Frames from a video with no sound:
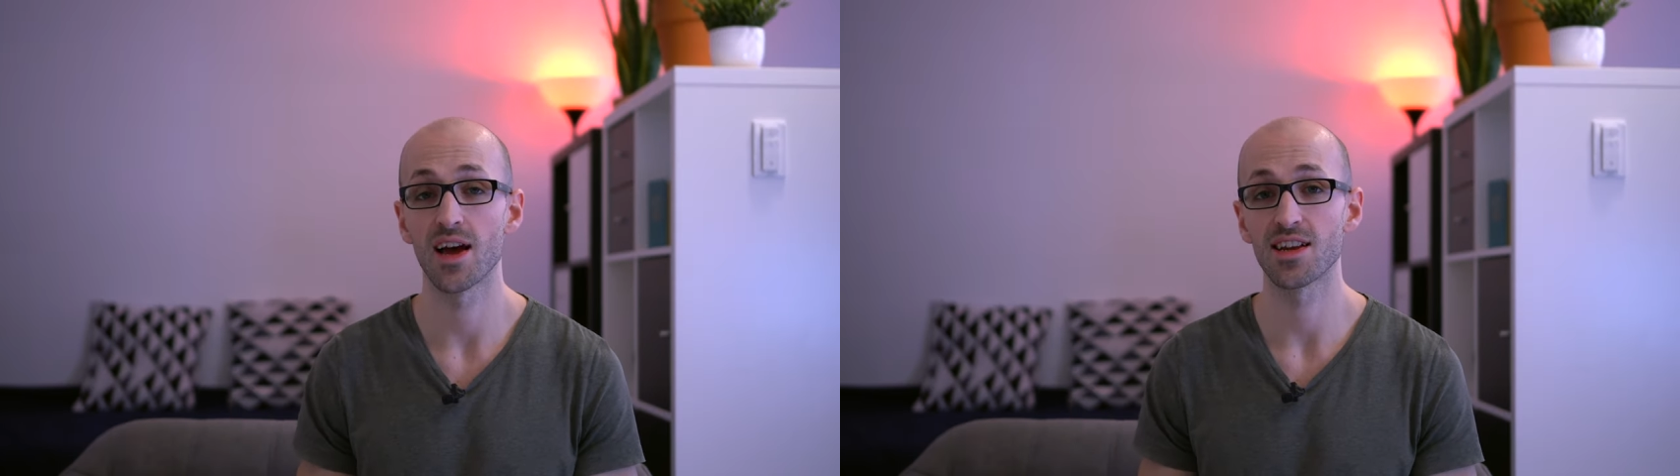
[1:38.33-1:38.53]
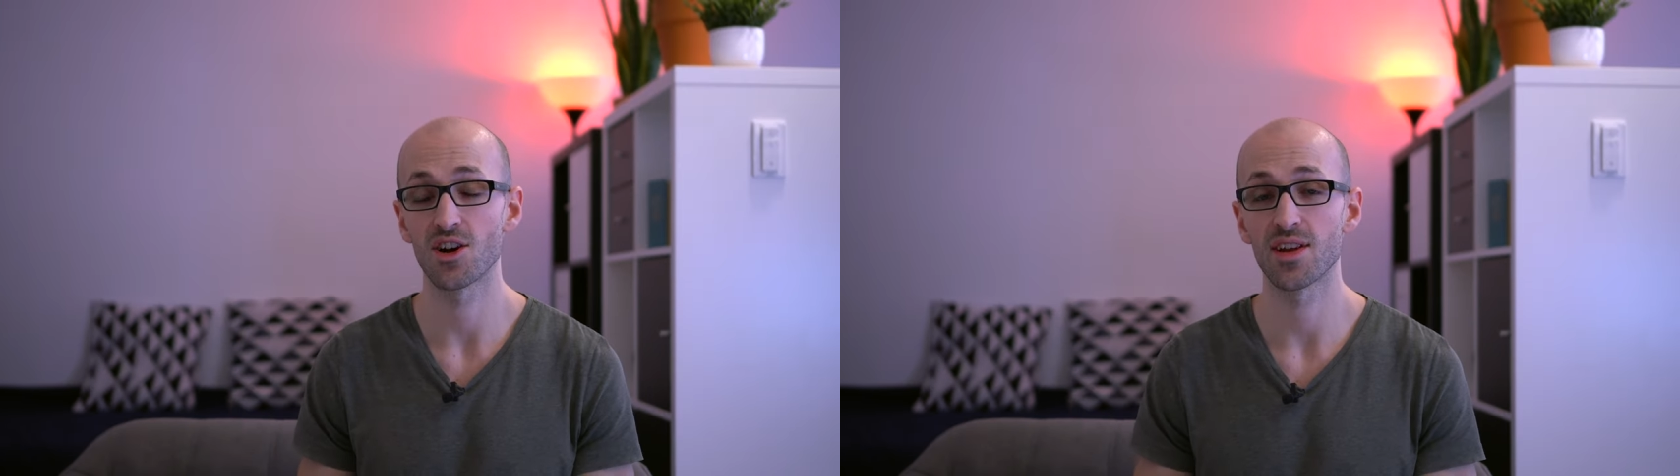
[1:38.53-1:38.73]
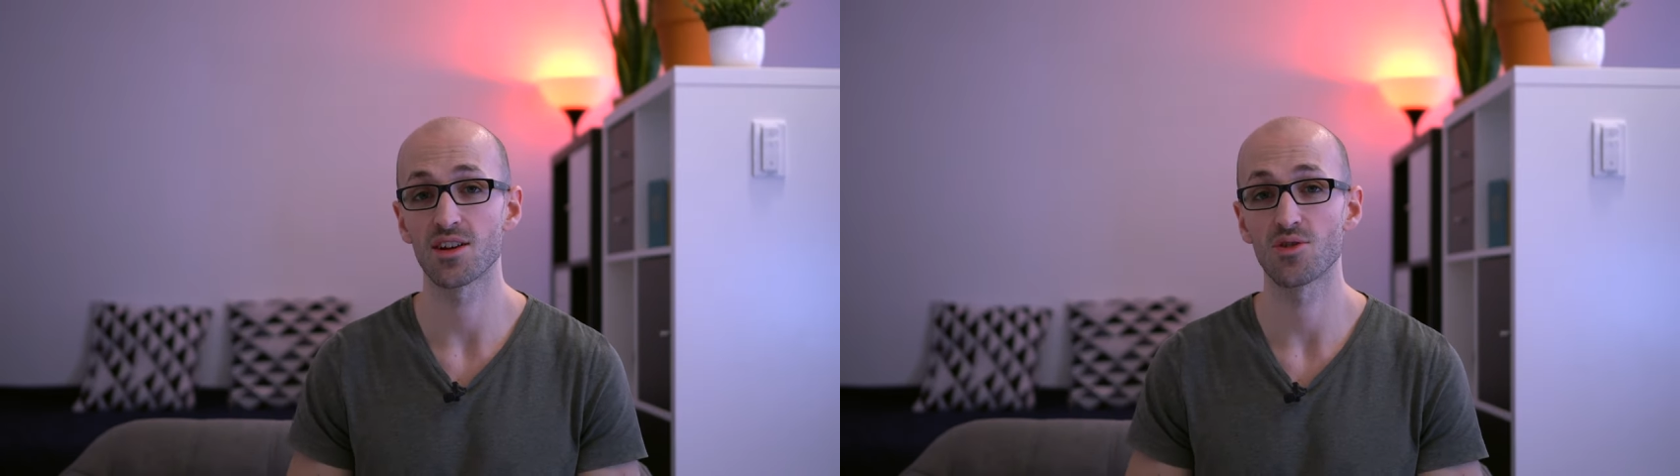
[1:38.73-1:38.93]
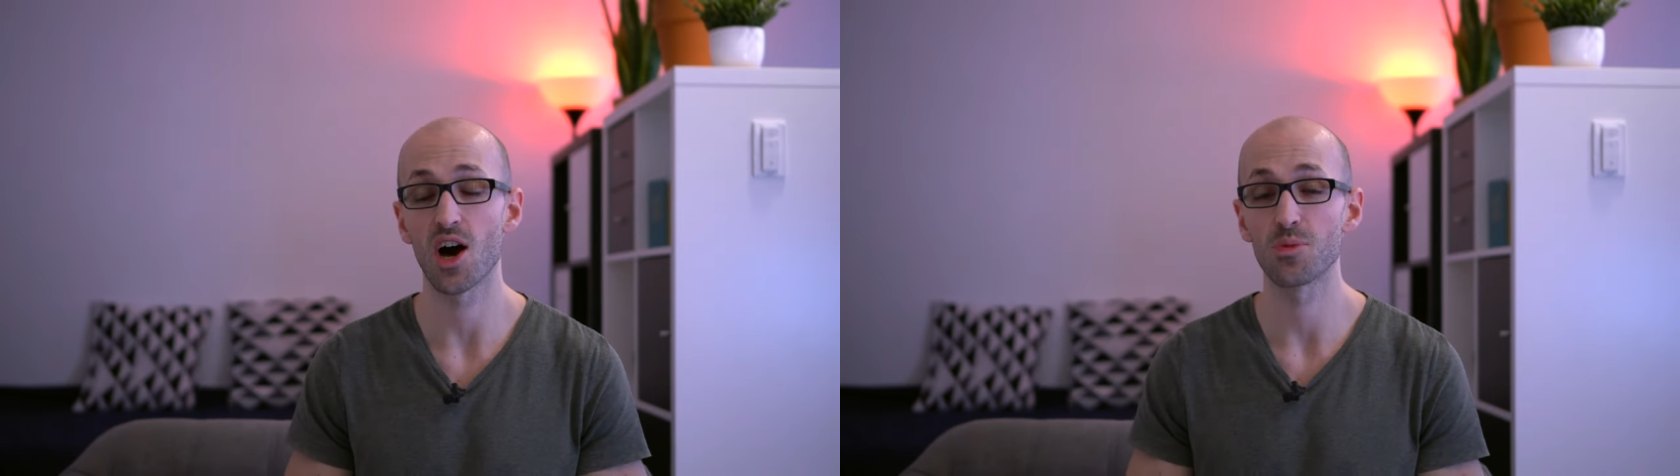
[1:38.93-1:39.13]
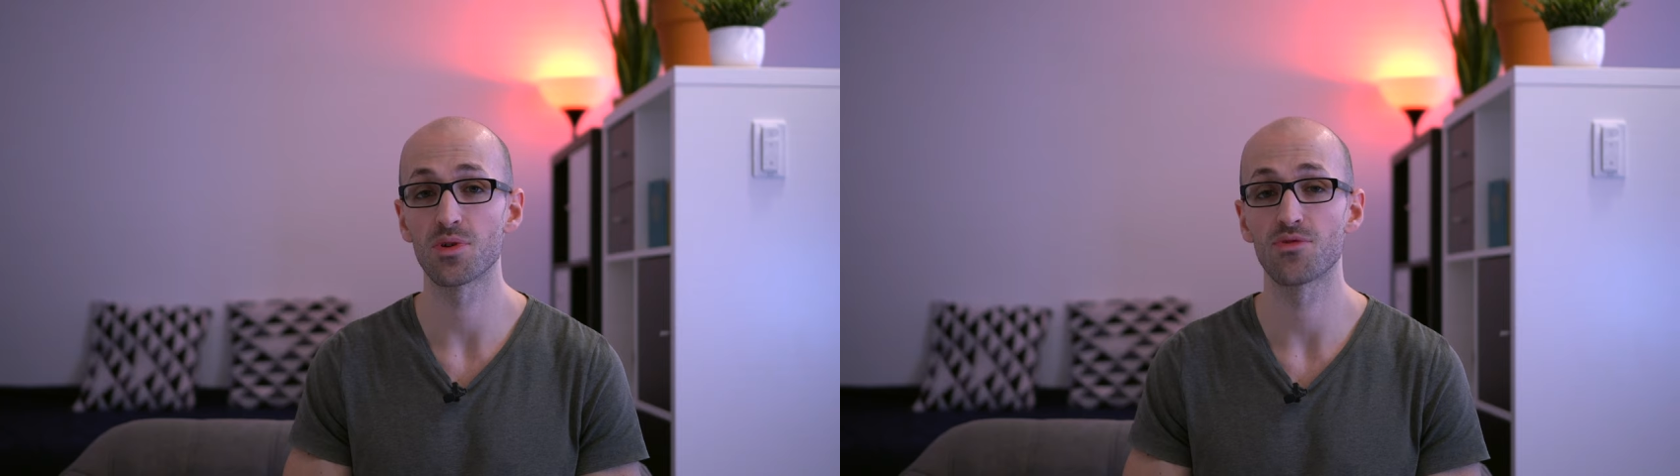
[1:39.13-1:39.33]
I thought I could
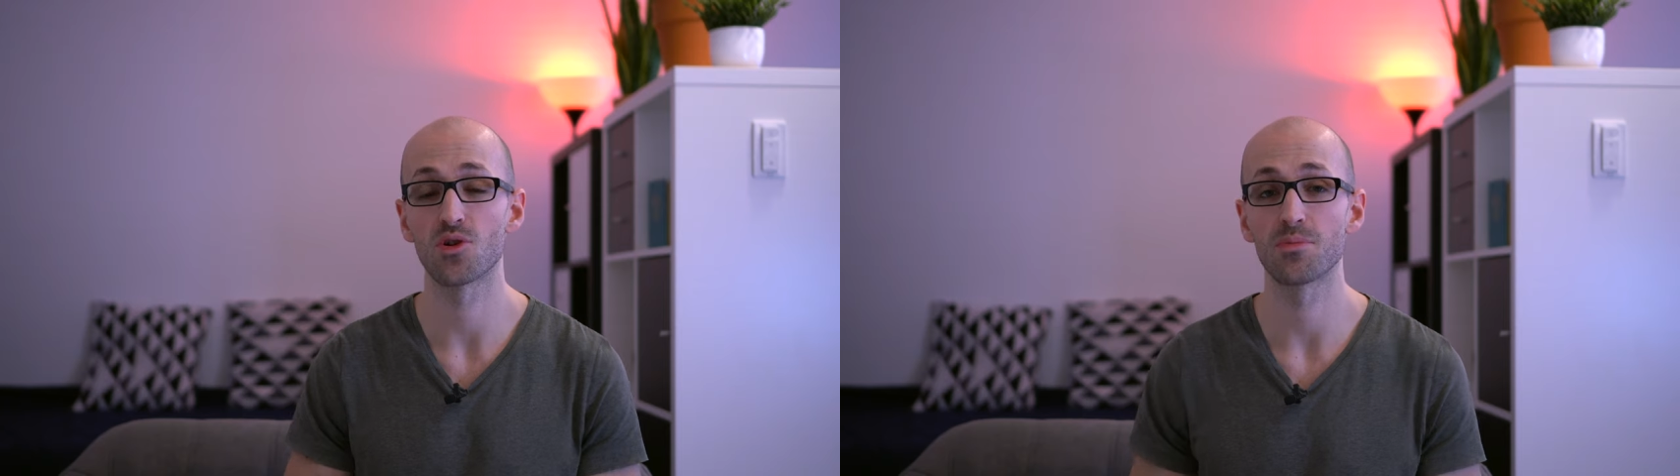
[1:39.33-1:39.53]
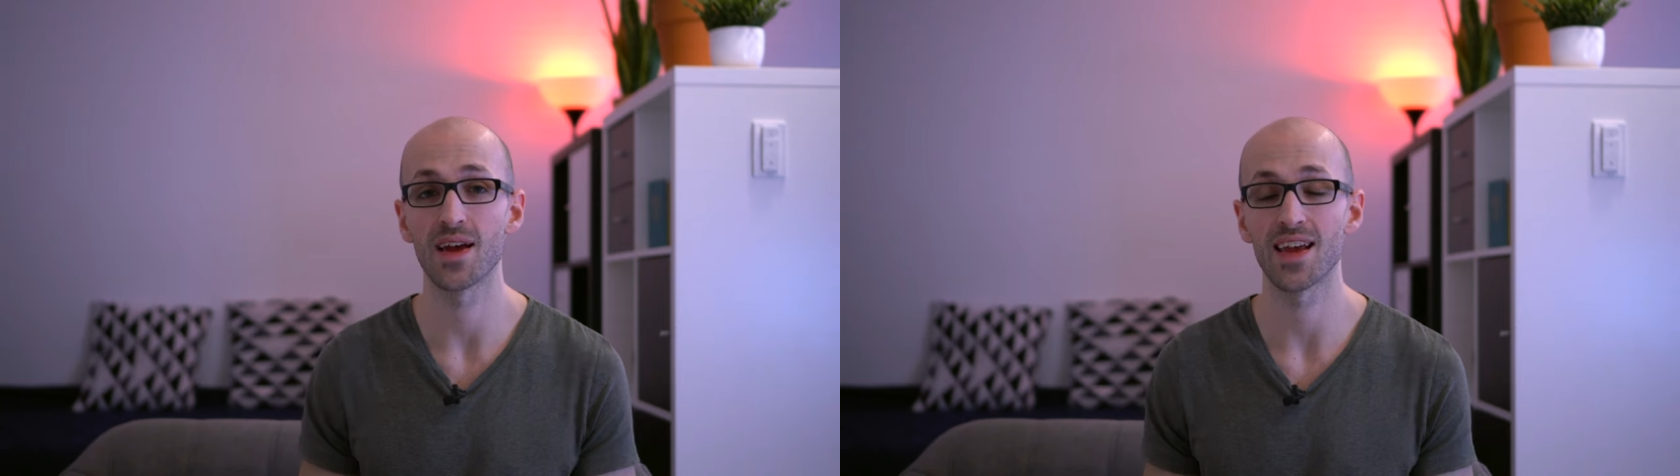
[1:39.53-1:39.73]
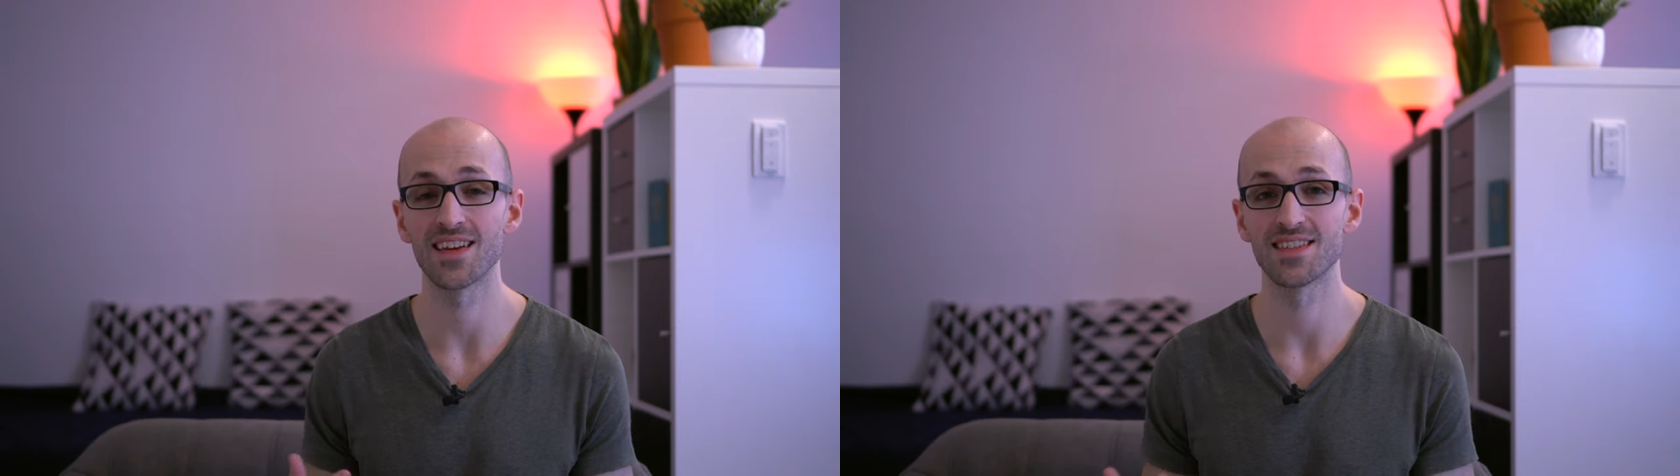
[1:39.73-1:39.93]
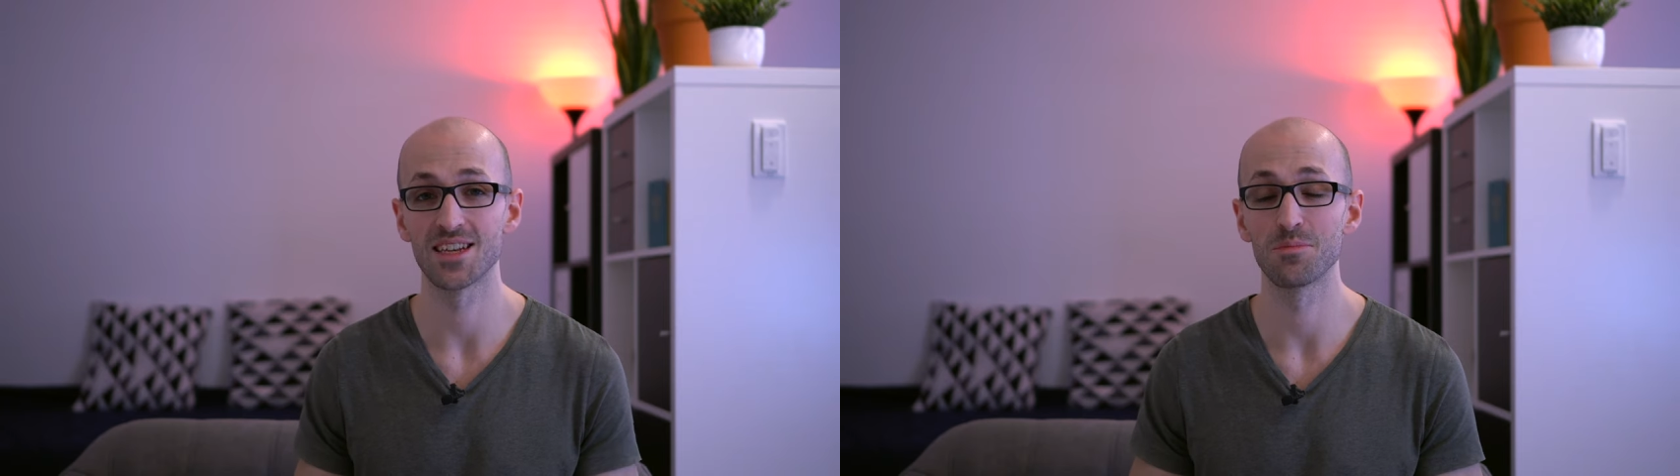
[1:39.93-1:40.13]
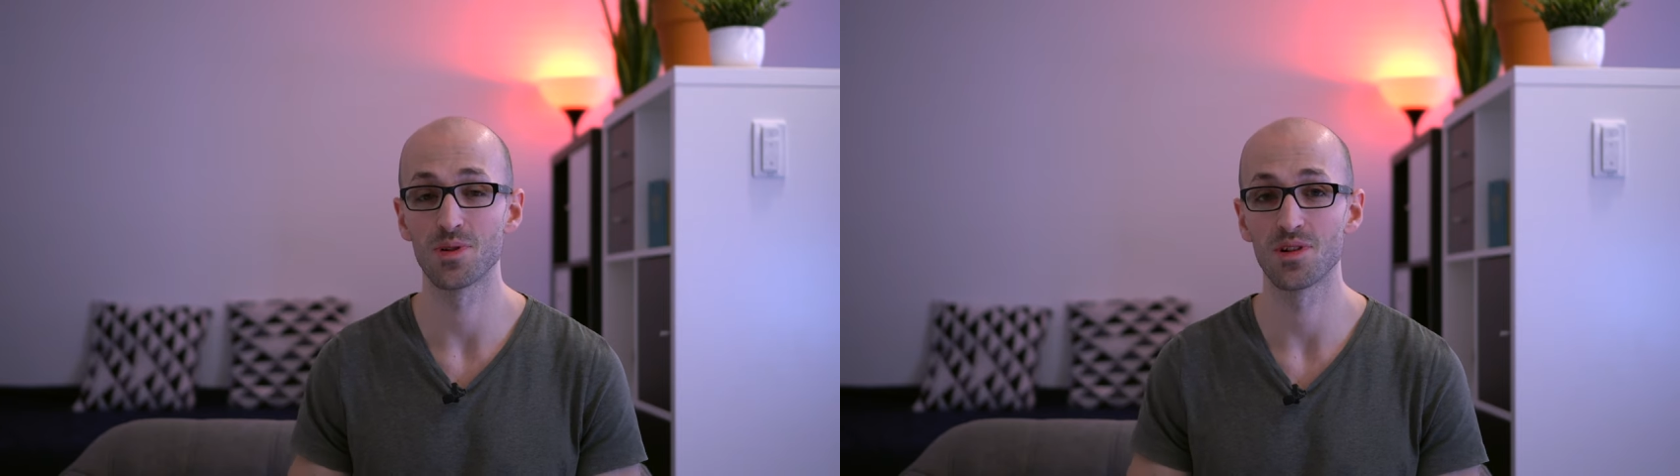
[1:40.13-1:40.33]
outperform a
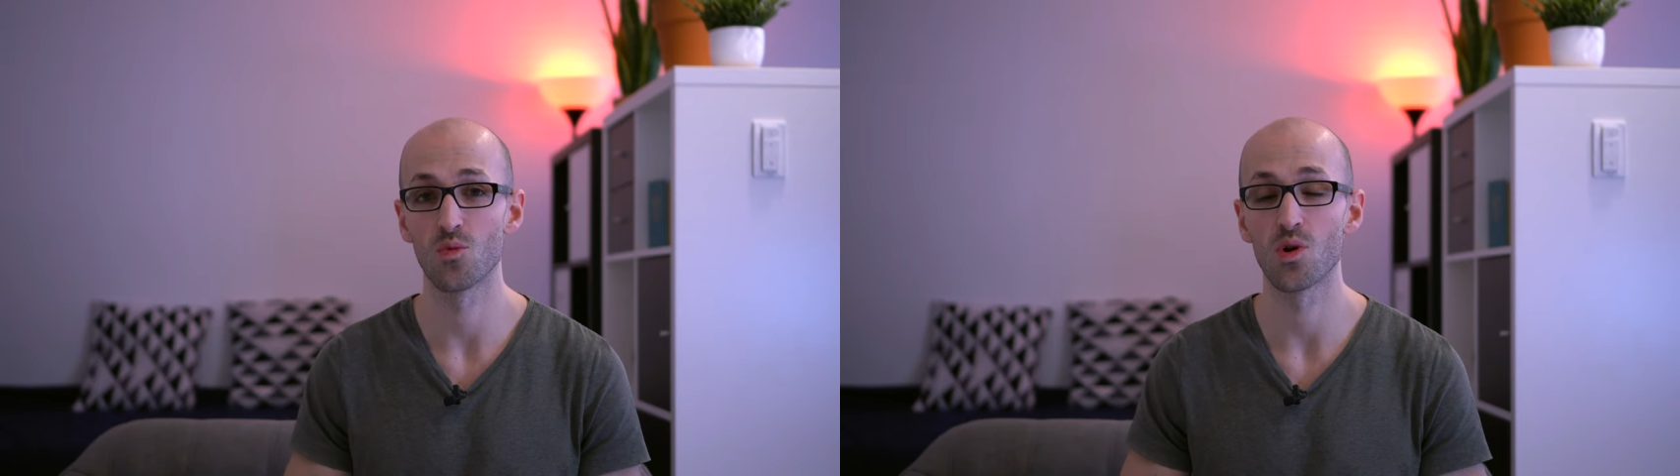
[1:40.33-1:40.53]
simple